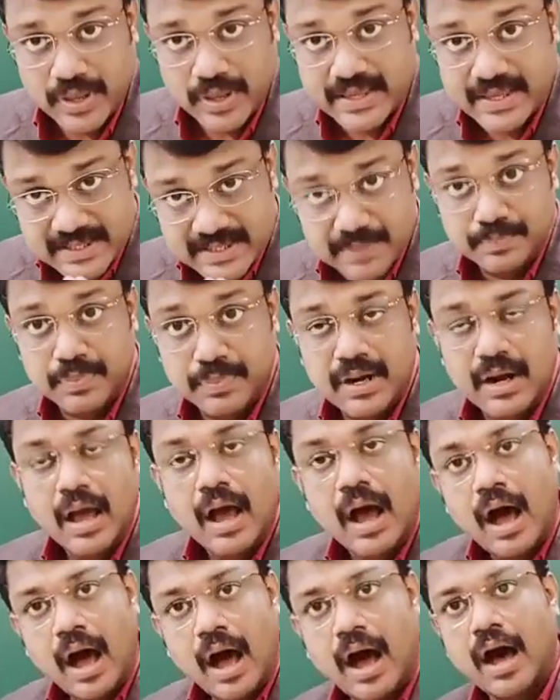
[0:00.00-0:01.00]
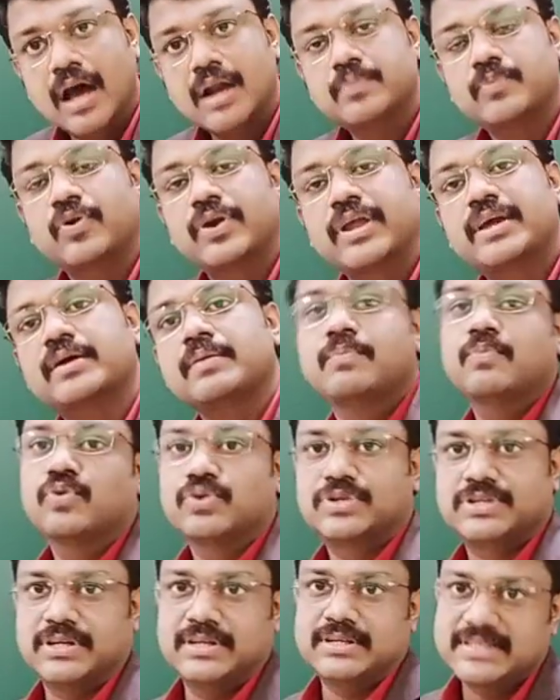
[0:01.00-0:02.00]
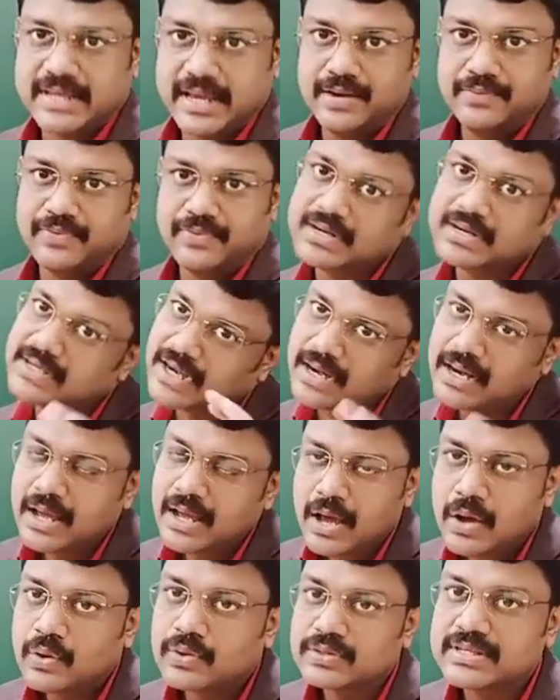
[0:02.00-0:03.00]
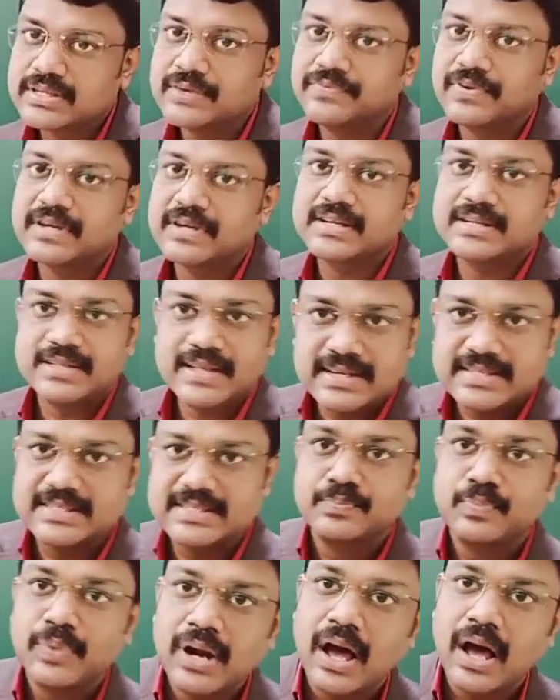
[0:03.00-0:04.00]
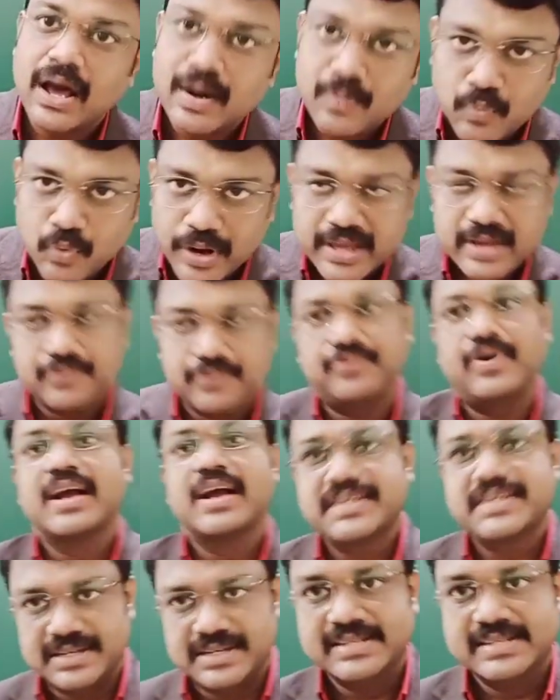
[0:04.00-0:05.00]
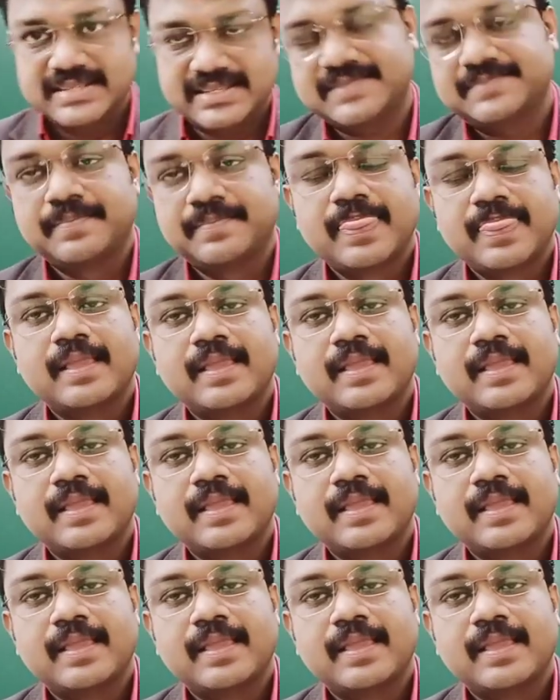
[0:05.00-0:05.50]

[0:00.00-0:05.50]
simple harmonic motion. Sine function, cosine functions are simple harmonic functions.